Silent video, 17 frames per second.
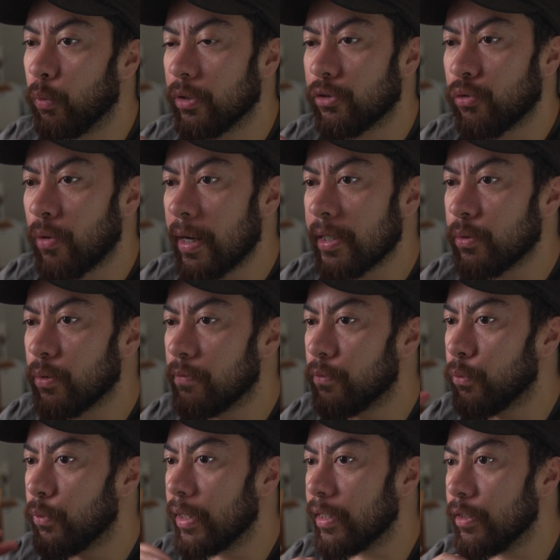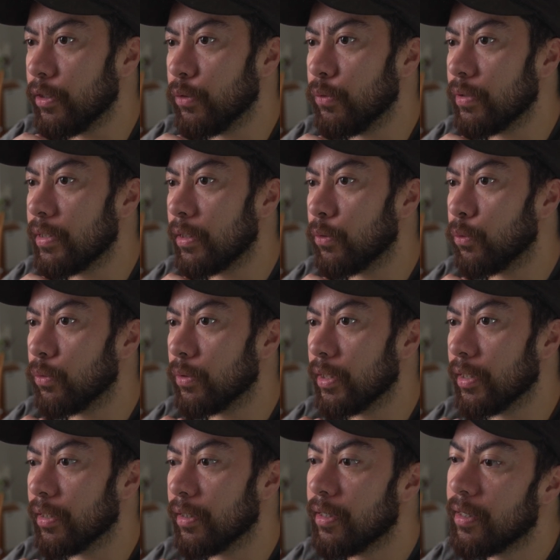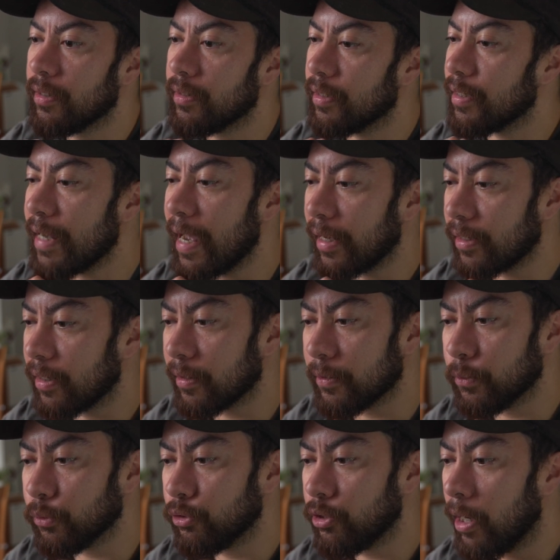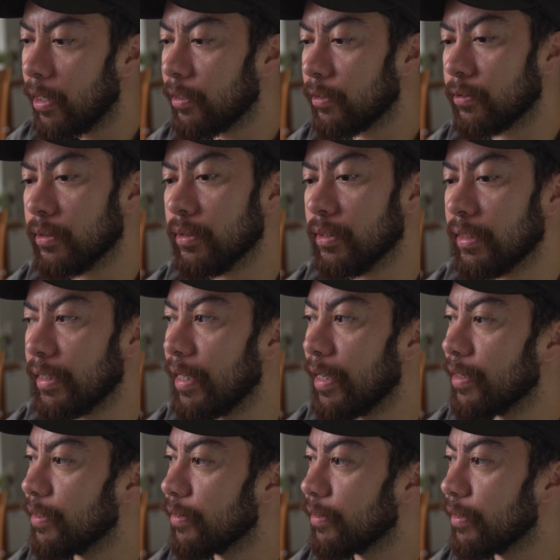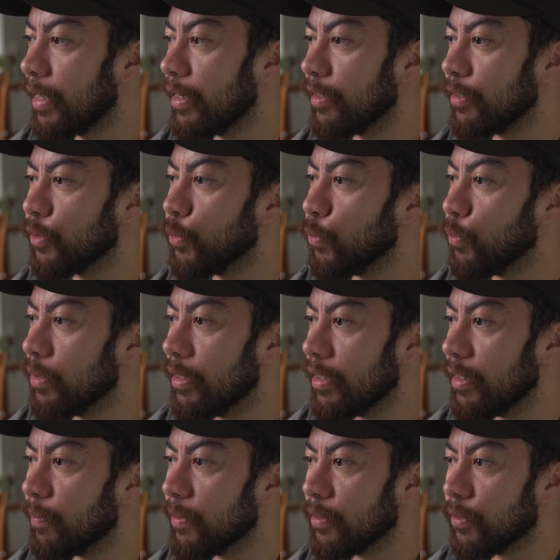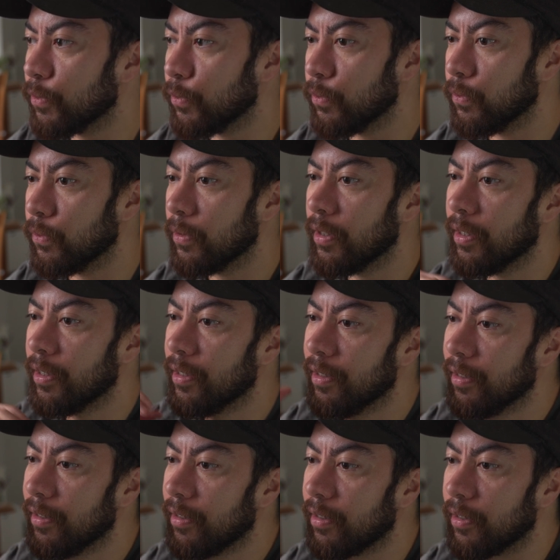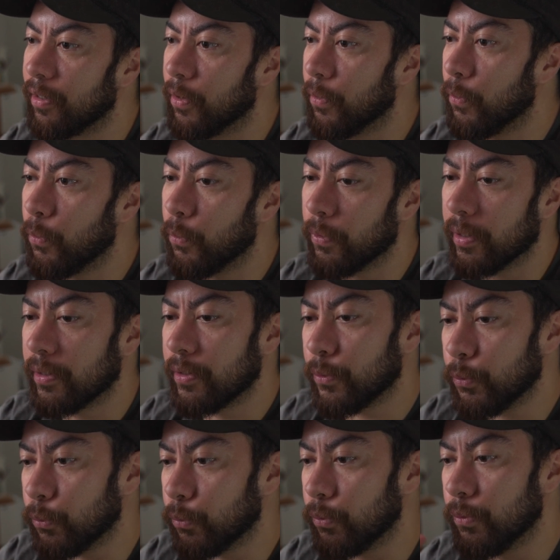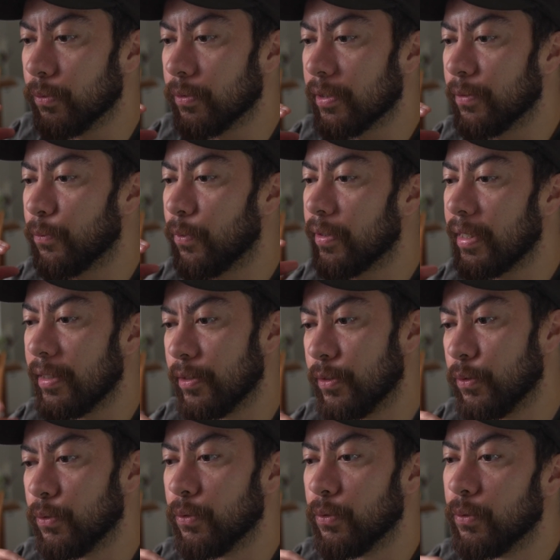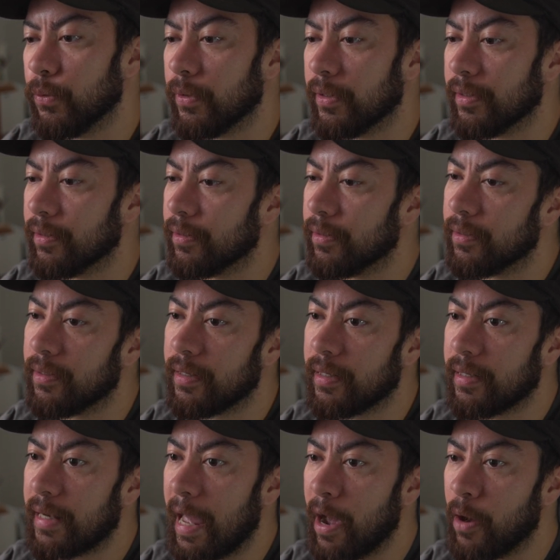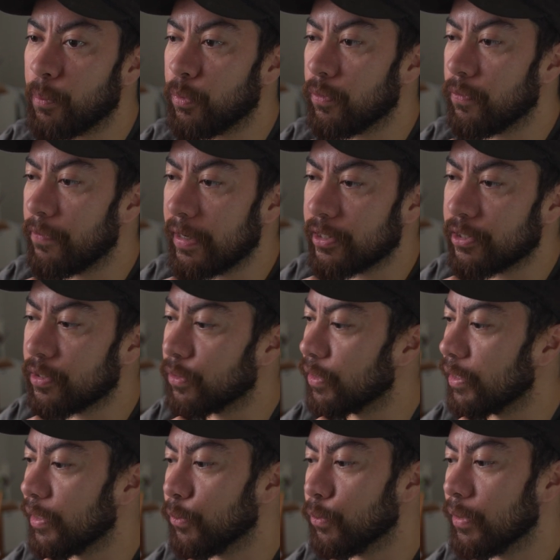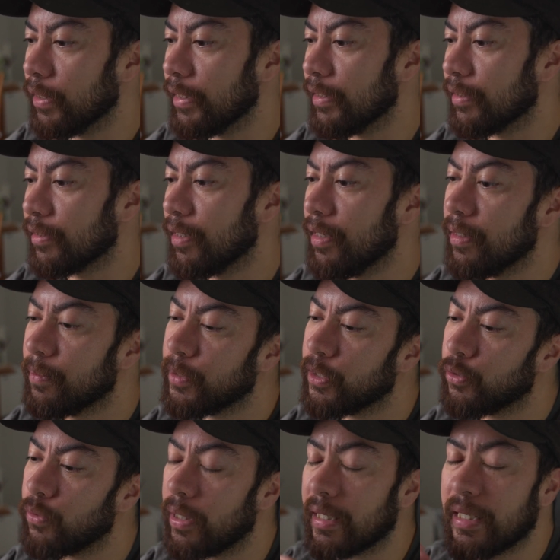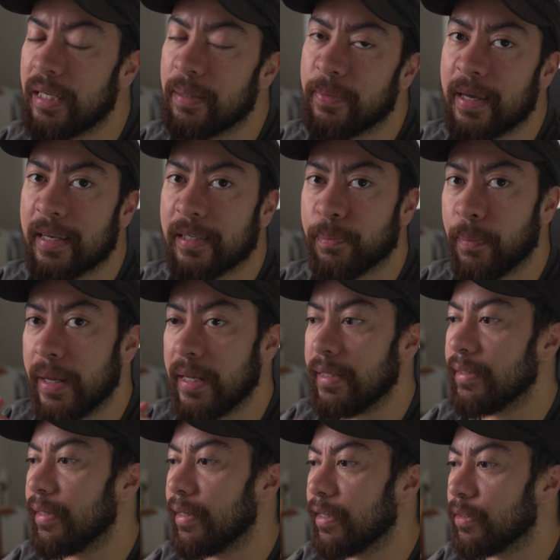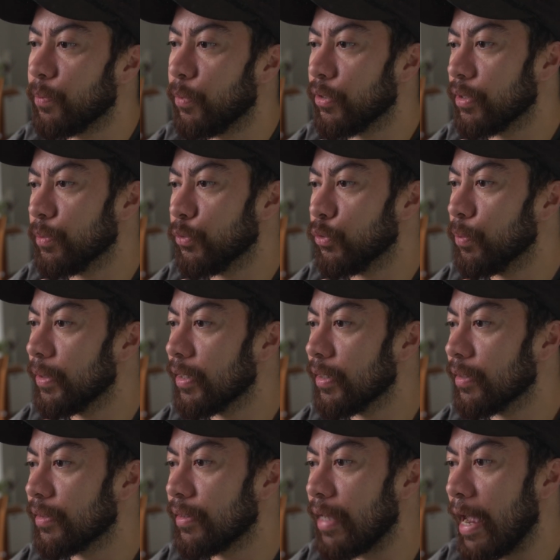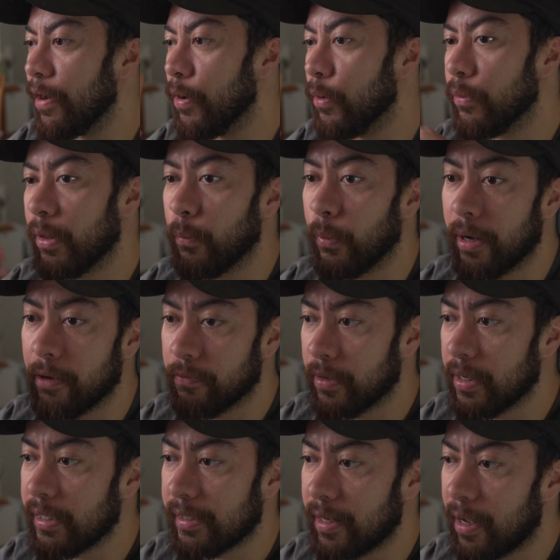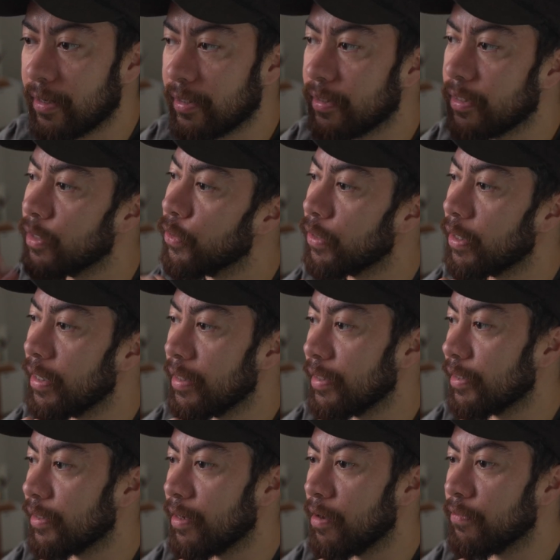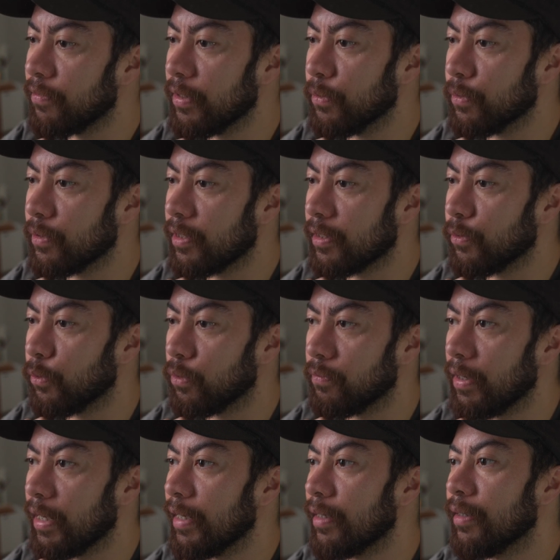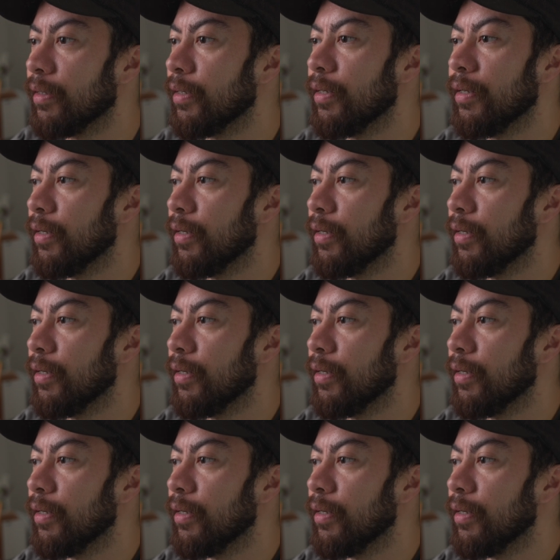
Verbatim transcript: was trying to avoid using all the, the technical jargon and get getting too deep into, you know, all the tools and what they do and how professional it all is. Just trying to keep it as basic as possible, because I know that when I first started to look at this stuff, it was just sort of like,